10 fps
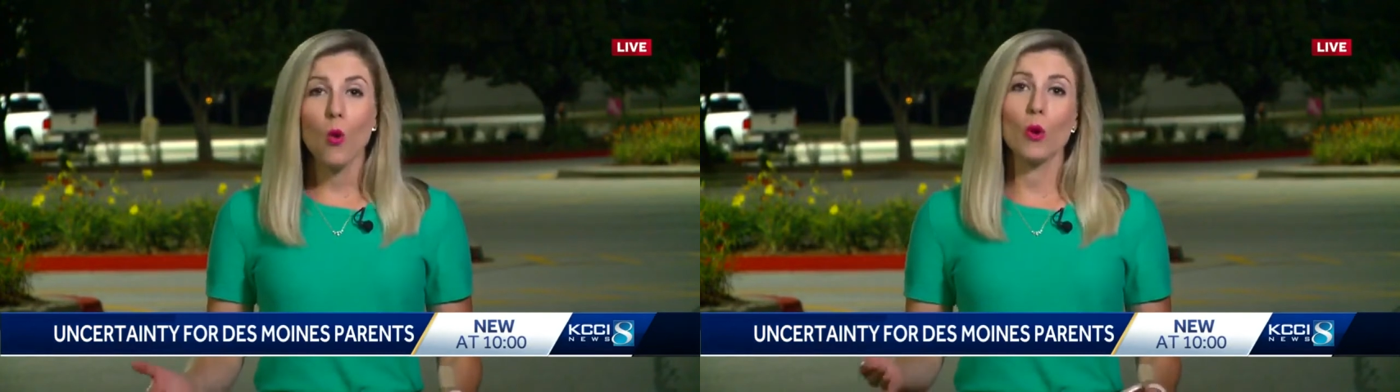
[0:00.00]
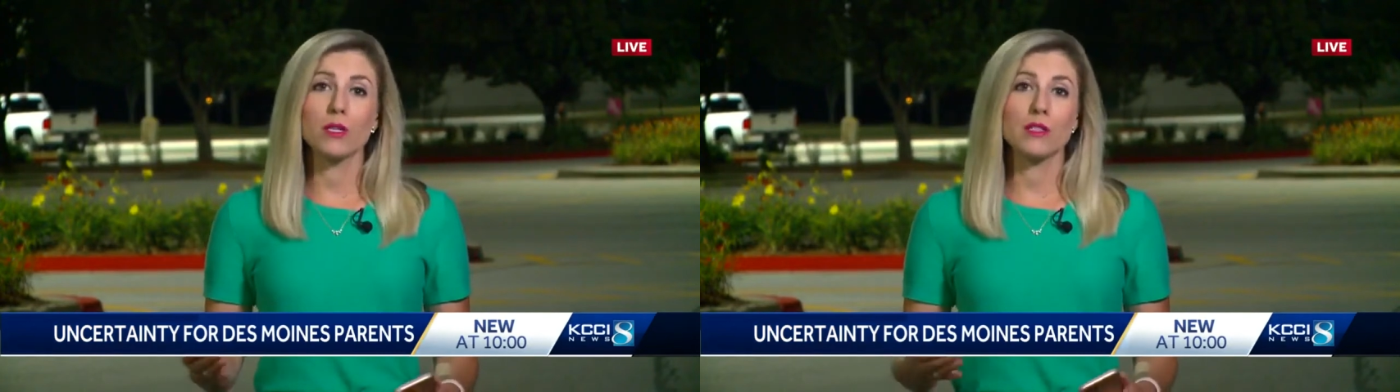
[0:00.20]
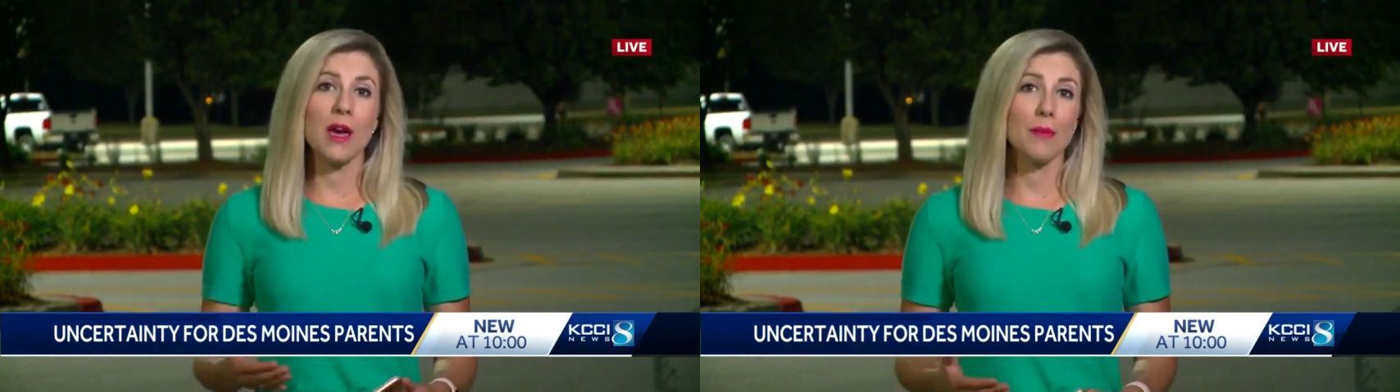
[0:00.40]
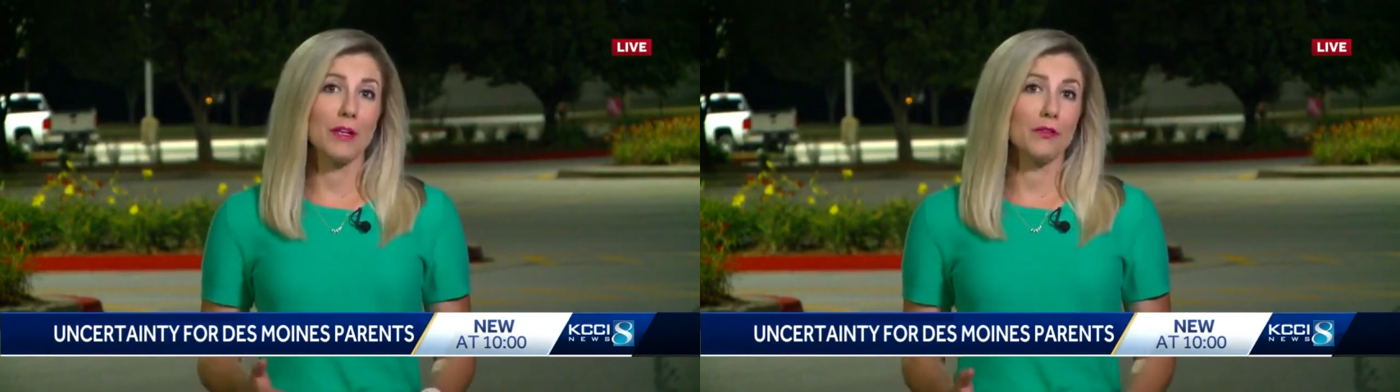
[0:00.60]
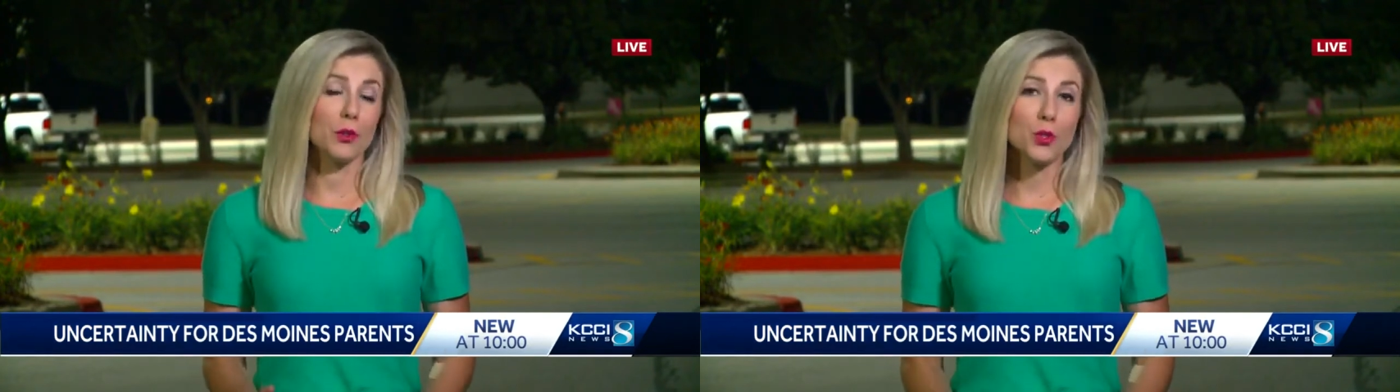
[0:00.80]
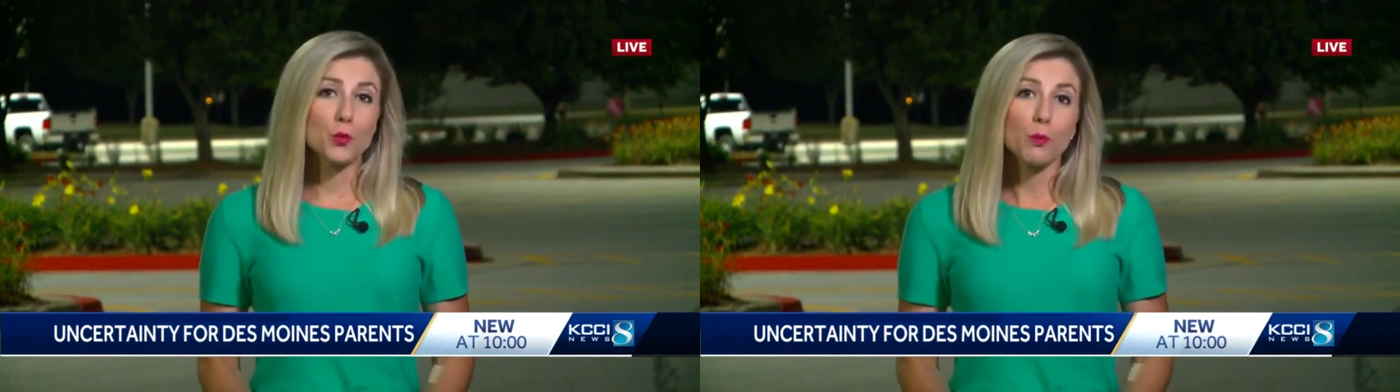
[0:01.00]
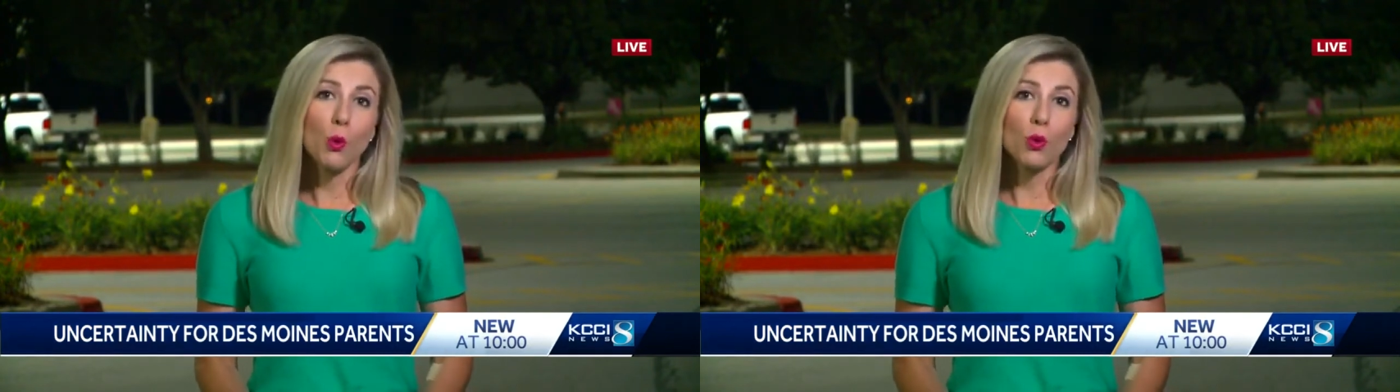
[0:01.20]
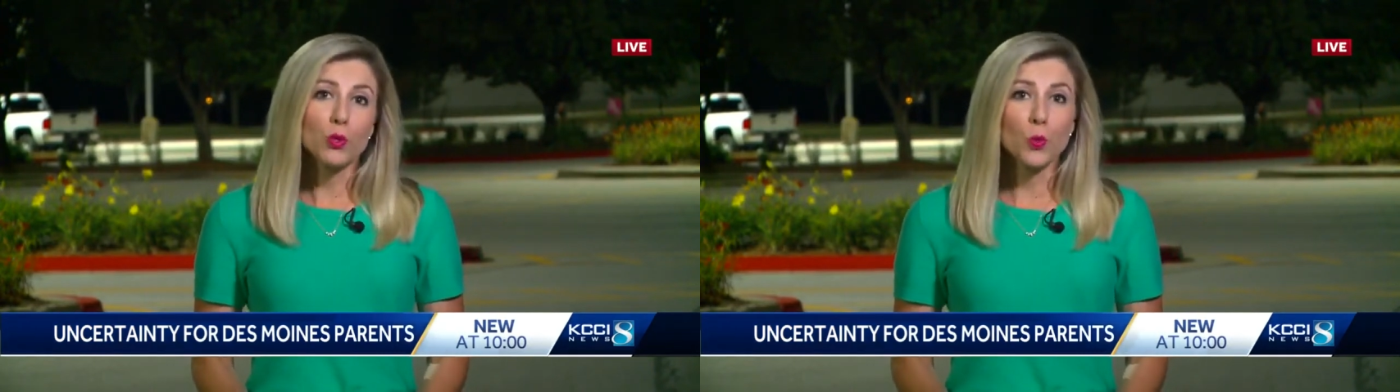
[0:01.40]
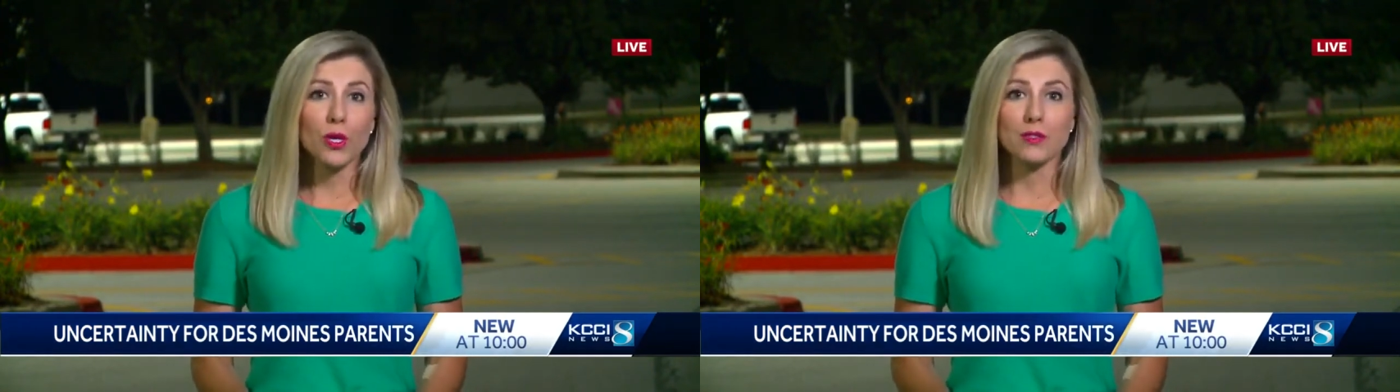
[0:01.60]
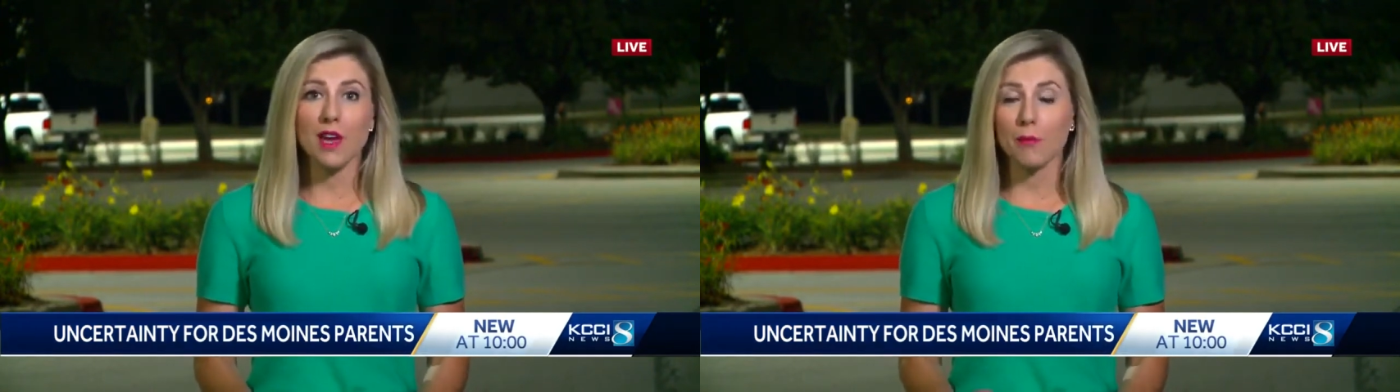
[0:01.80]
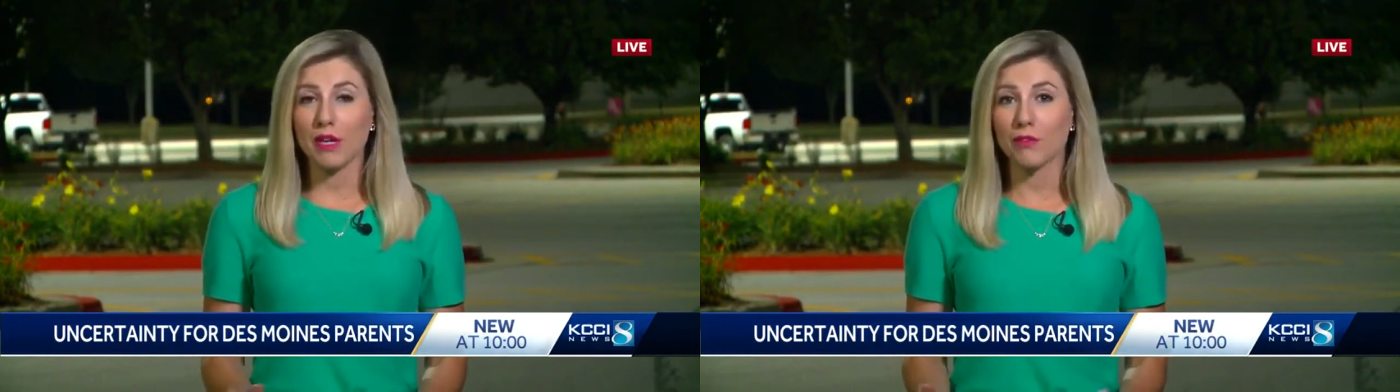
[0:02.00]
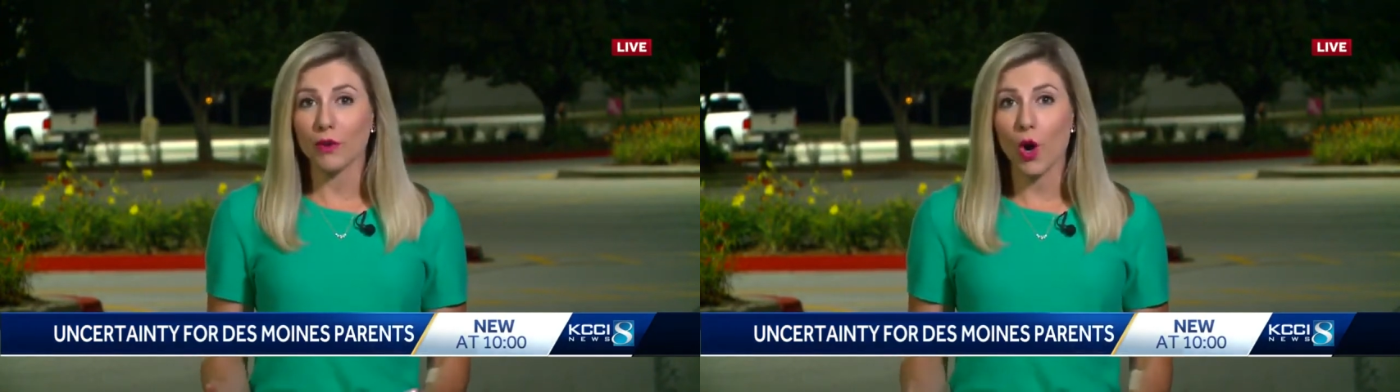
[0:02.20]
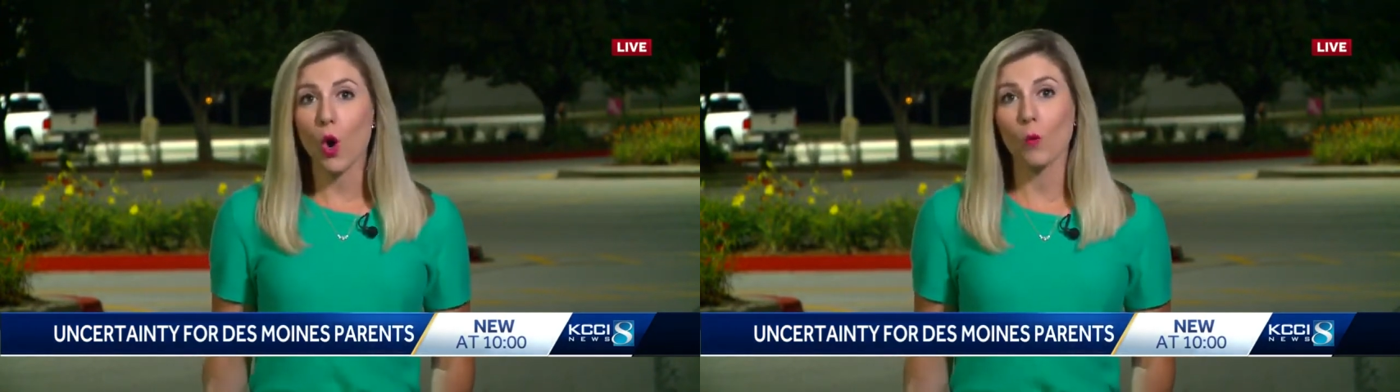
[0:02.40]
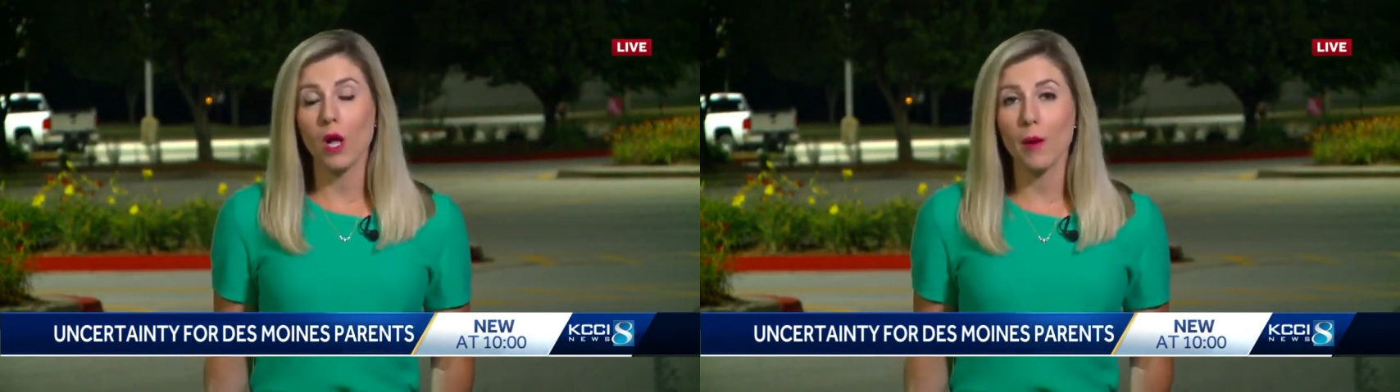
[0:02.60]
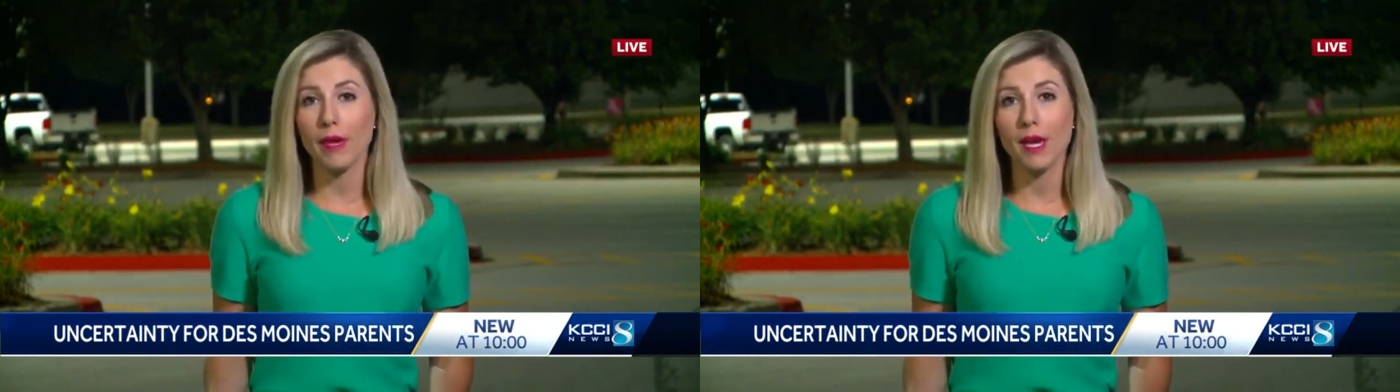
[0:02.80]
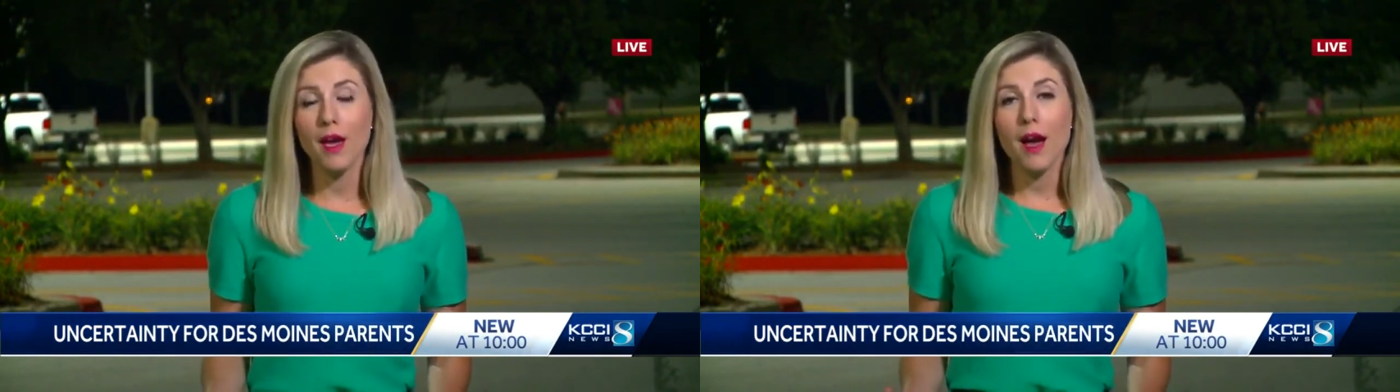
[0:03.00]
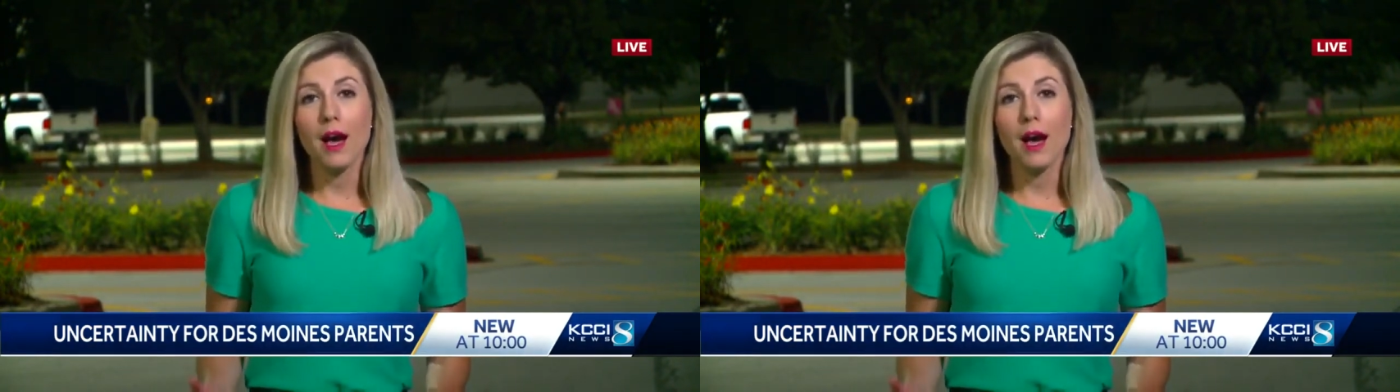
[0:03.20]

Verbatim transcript: What does that mean for sports? What does that mean for homecoming?